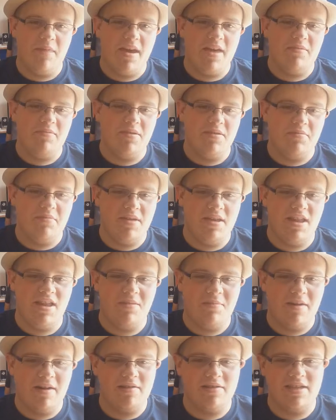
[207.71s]
Baby
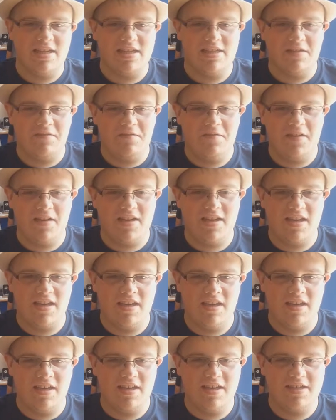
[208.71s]
Minnie Mouse has a
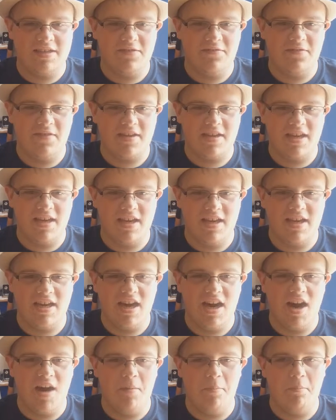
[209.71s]
fucking
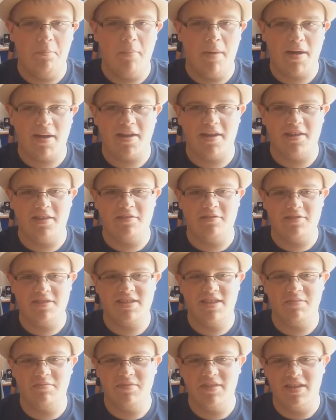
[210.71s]
cum bucket or
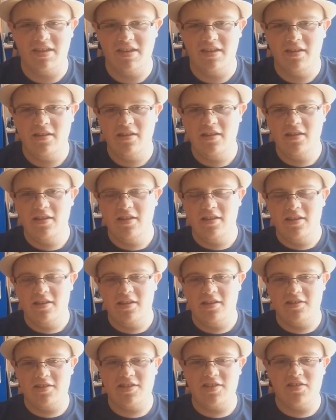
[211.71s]
something.
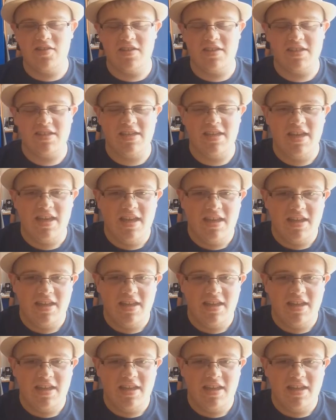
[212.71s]
No, seriously.